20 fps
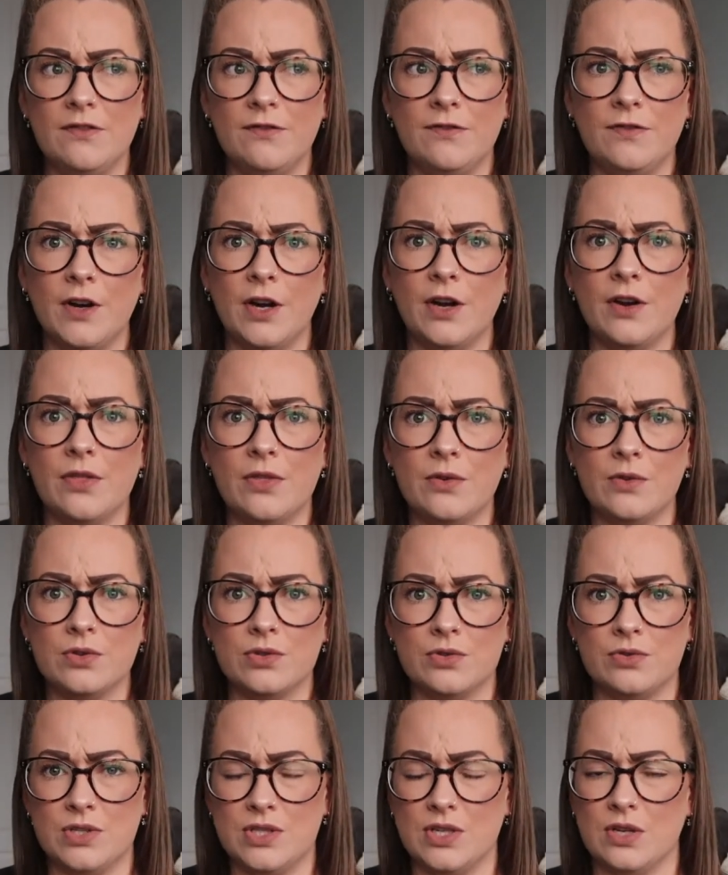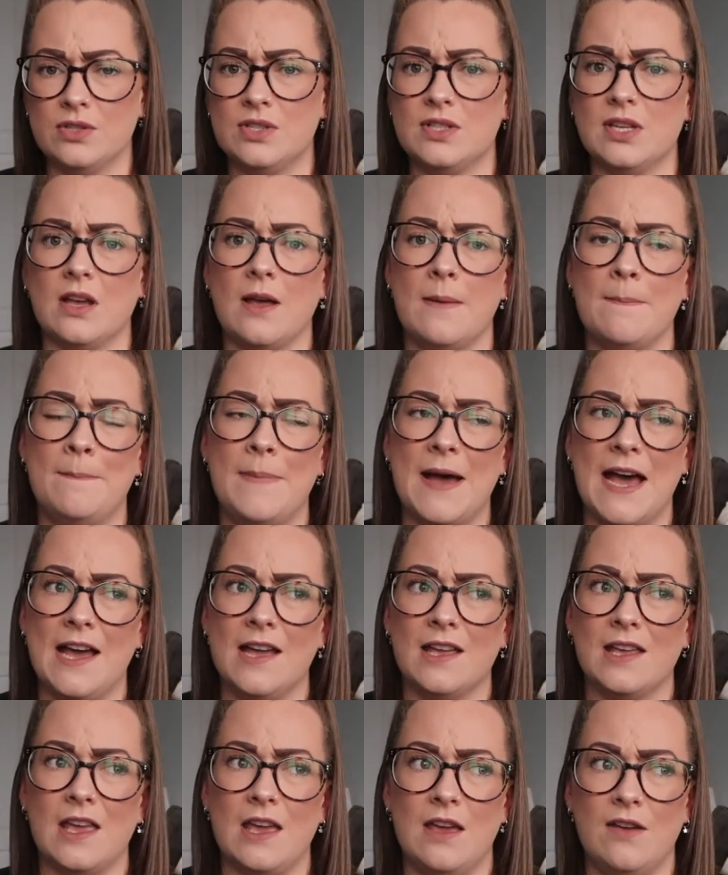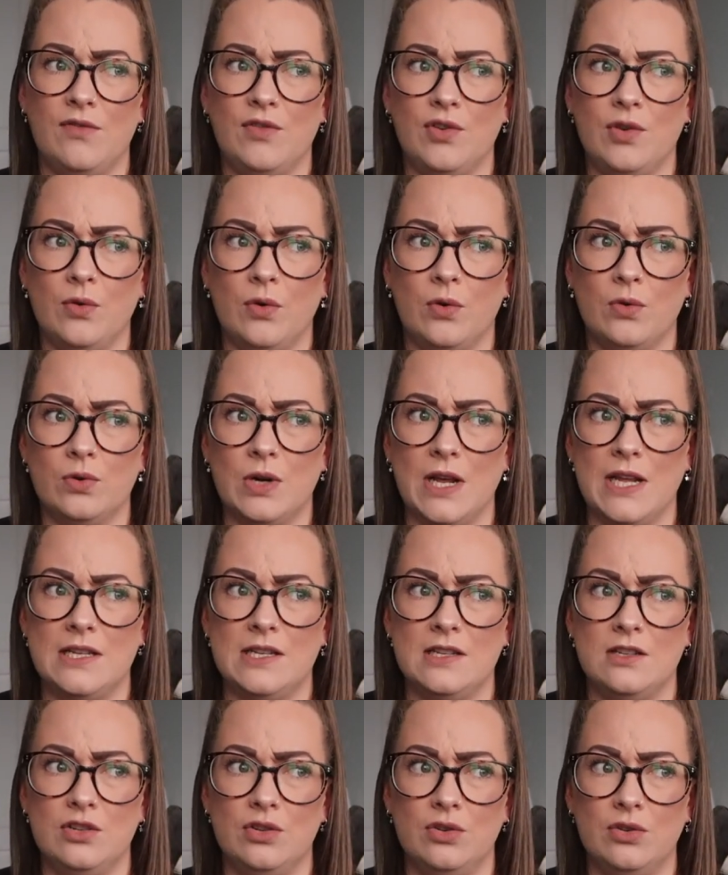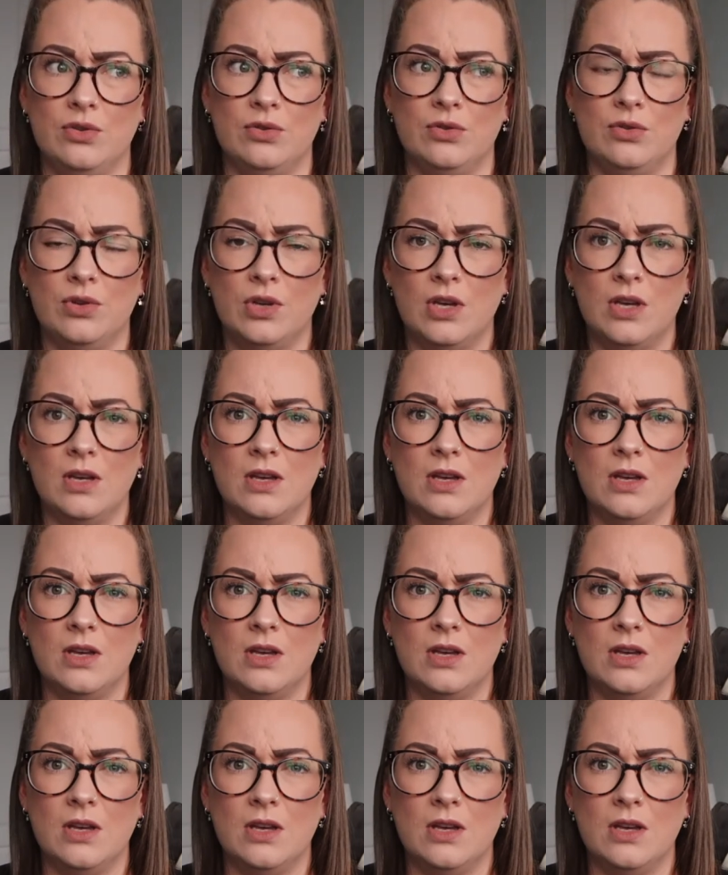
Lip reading: for those results to come back if you already knew